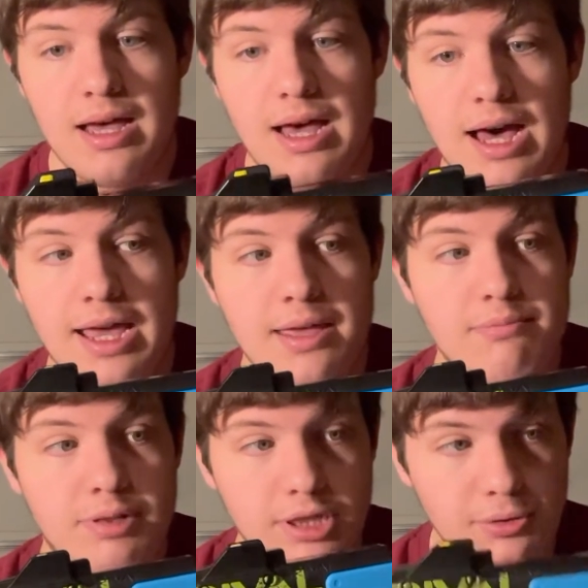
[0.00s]
I
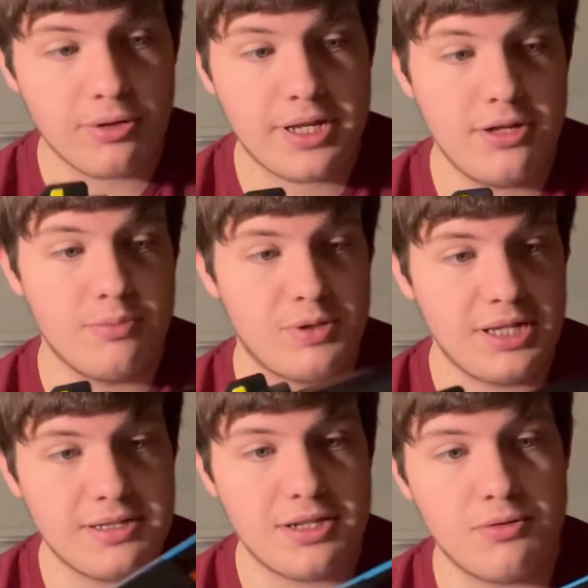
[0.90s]
implore you,
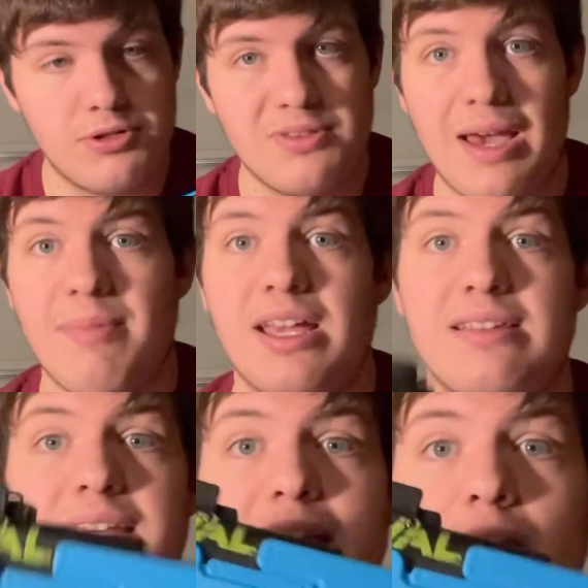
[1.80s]
please don't do that,
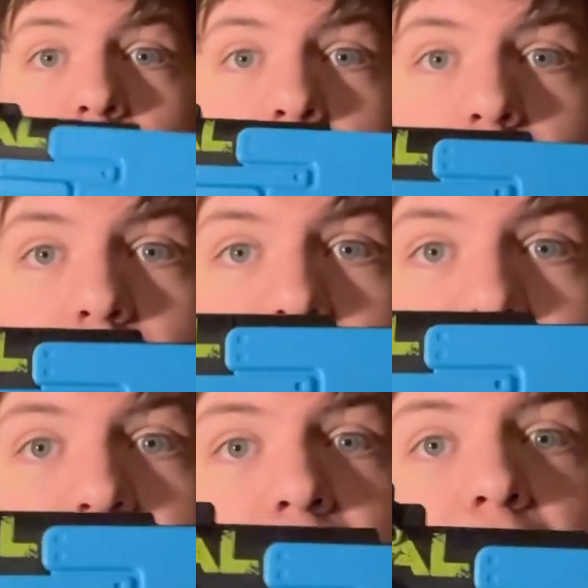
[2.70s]
because it
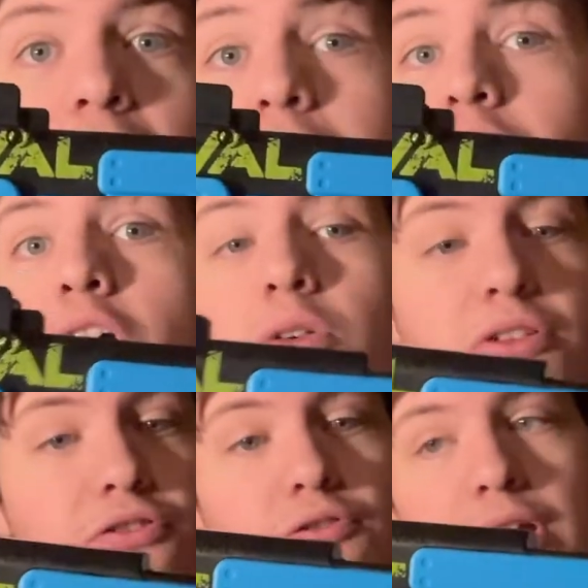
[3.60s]
looks, I know the
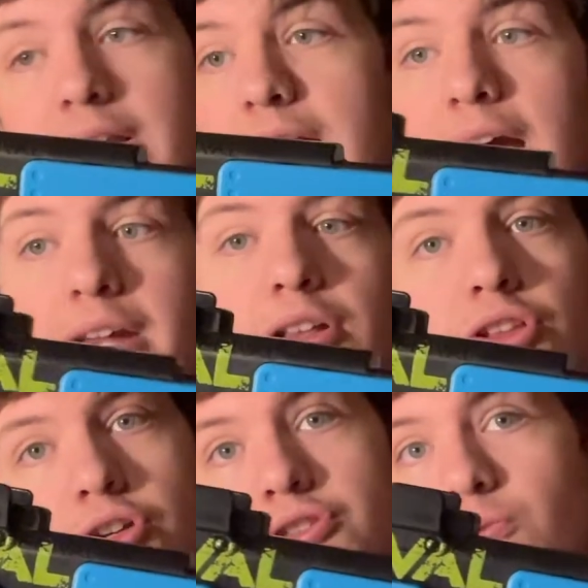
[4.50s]
front kind of
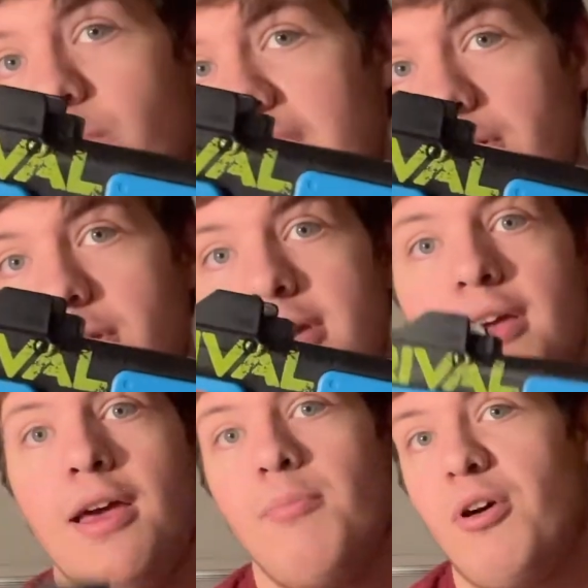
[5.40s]
looks weird,
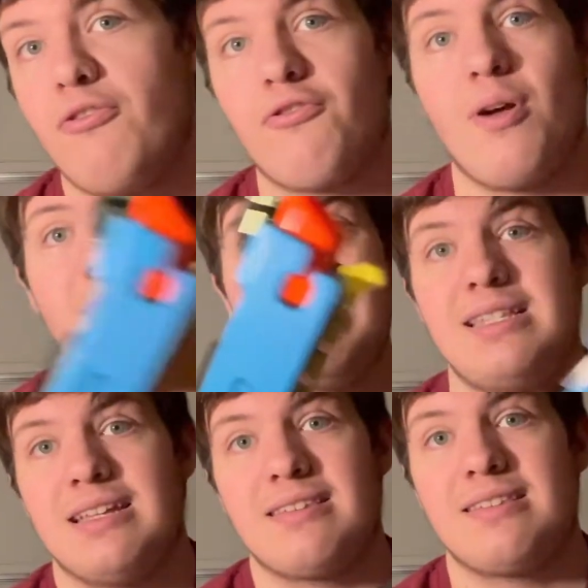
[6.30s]
but from a
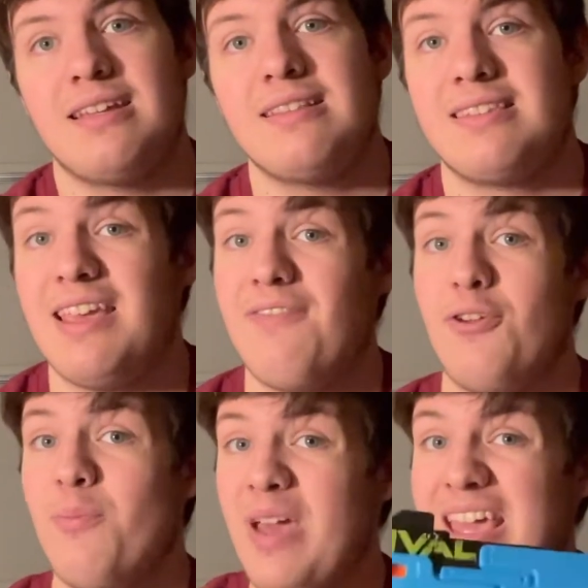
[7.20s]
distance, if
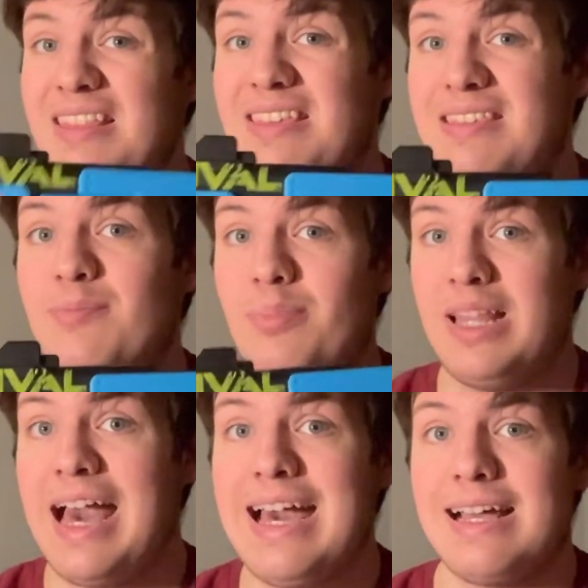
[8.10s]
you paint this
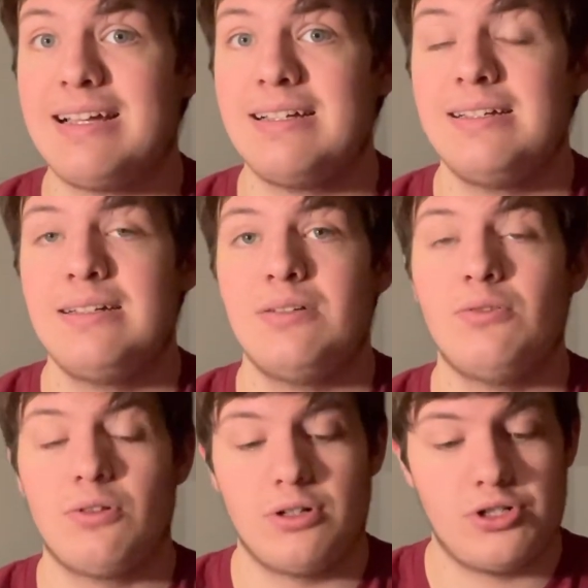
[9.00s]
black
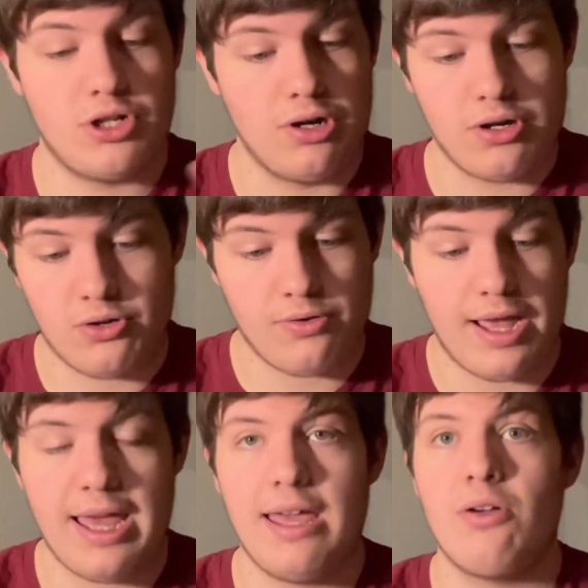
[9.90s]
or dark
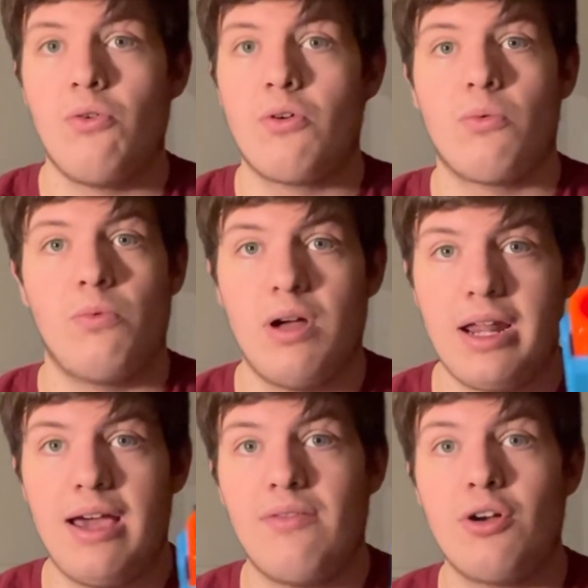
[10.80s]
gray or
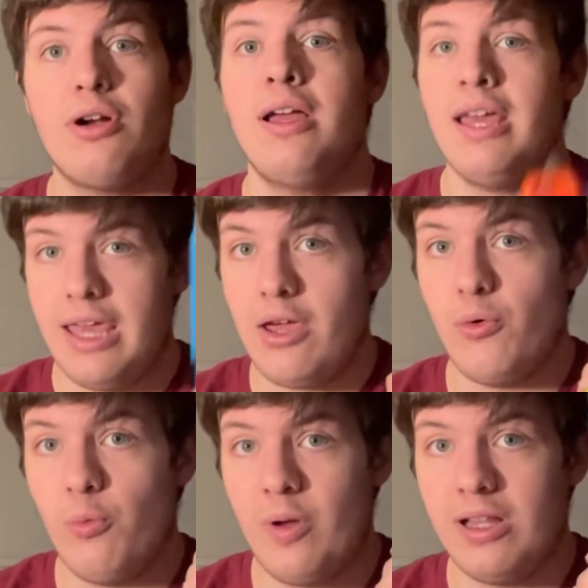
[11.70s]
whatever, it
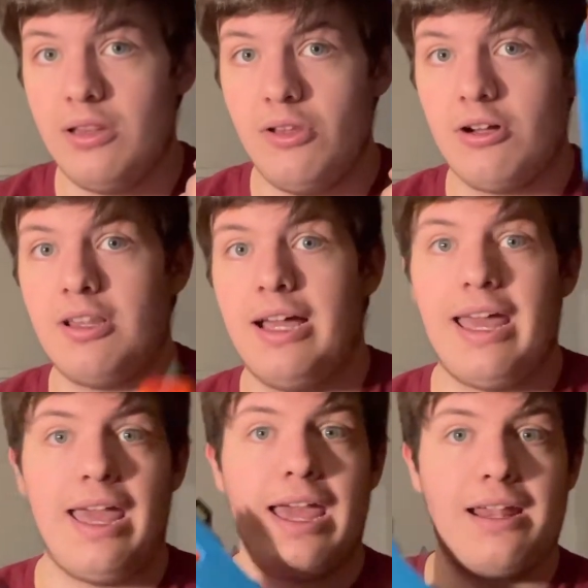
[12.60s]
will look like
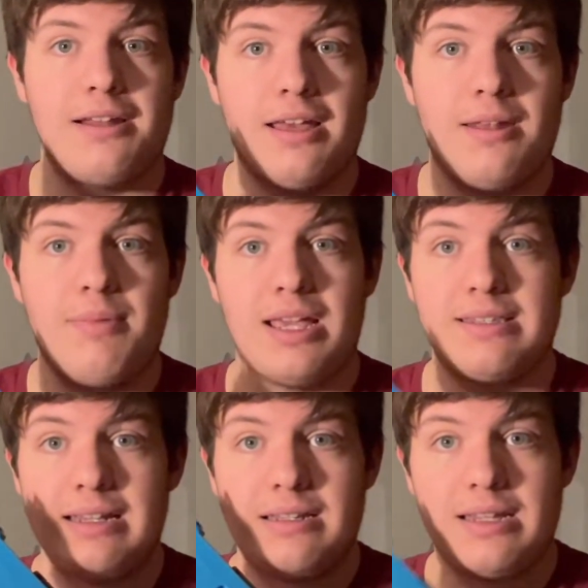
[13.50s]
a handgun, because
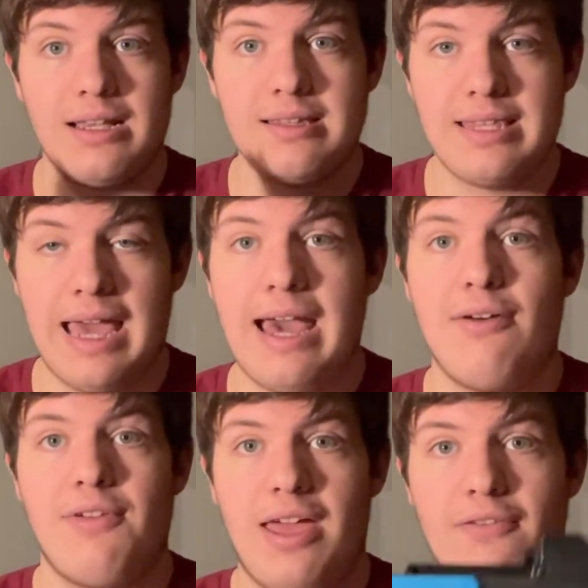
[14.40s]
it does
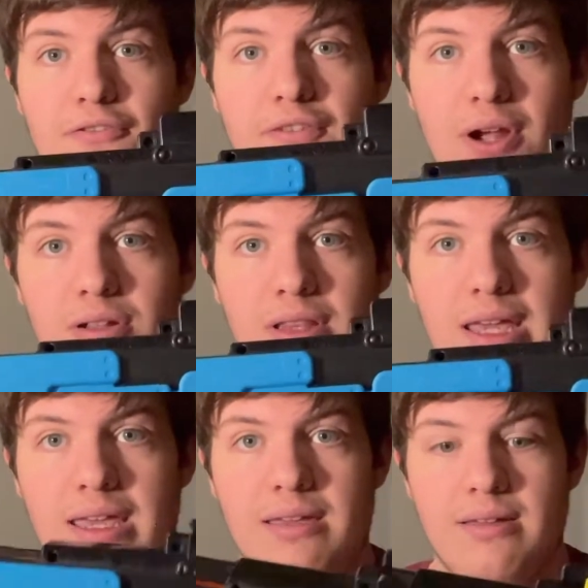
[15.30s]
have a
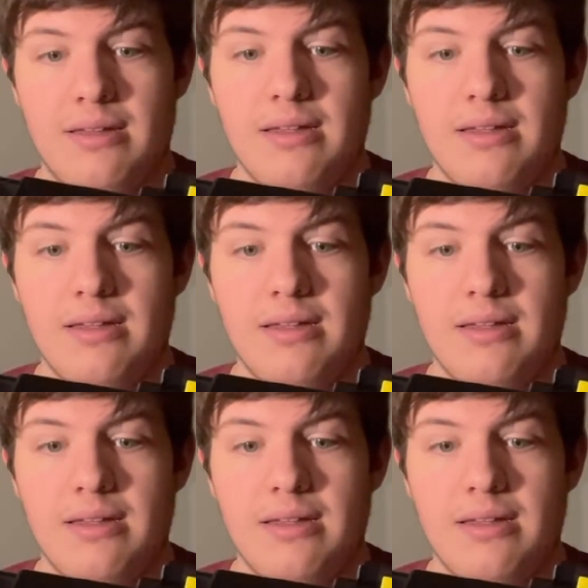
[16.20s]
fairly,